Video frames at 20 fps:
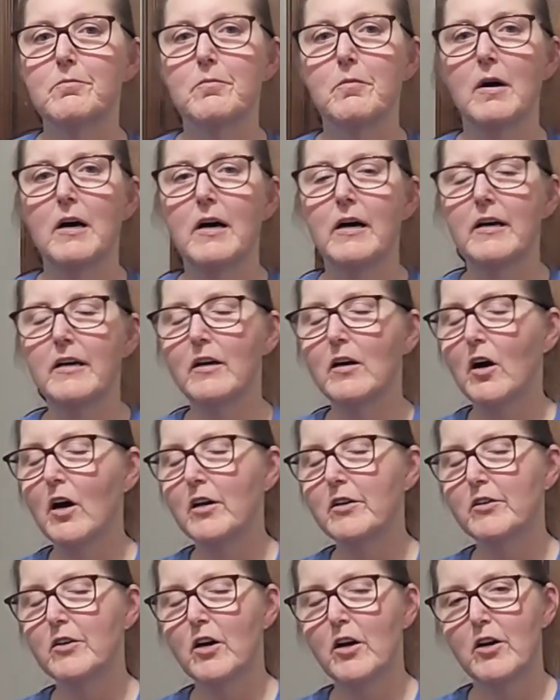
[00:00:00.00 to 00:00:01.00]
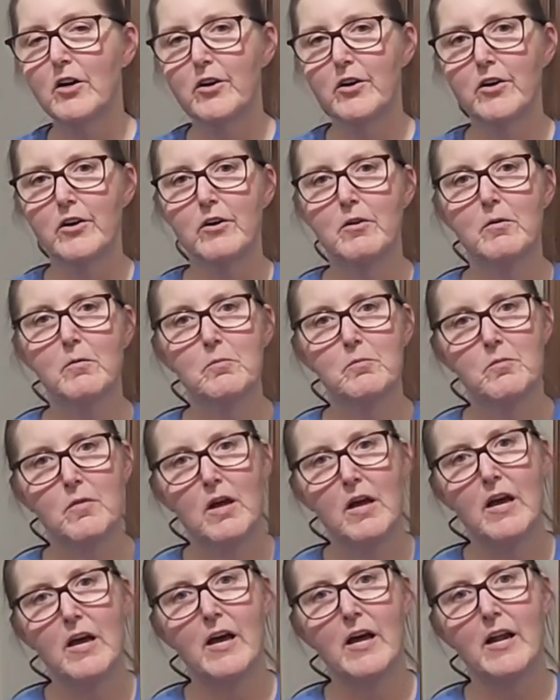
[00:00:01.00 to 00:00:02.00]
My goddaughter
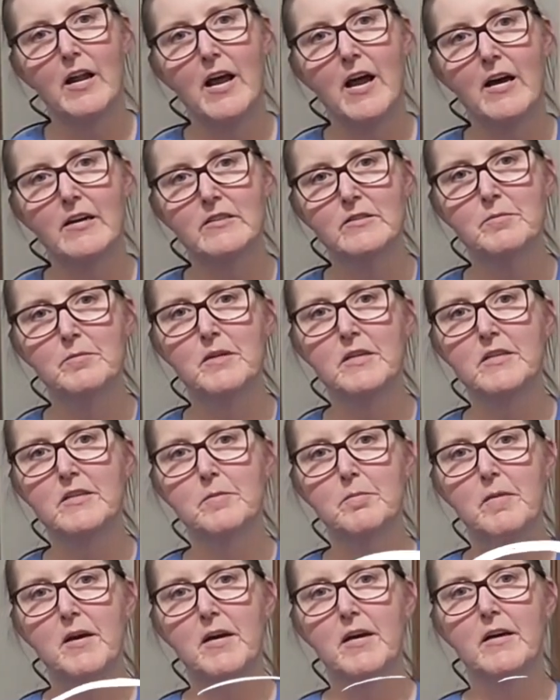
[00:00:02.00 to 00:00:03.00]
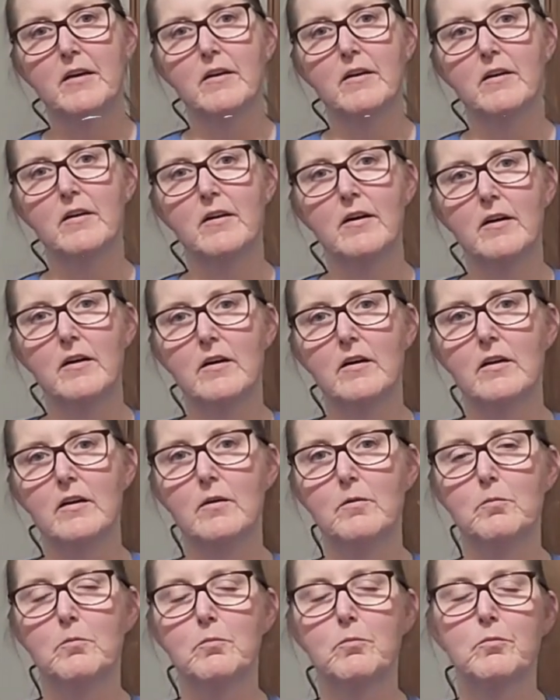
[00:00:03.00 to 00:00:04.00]
had asked me to make a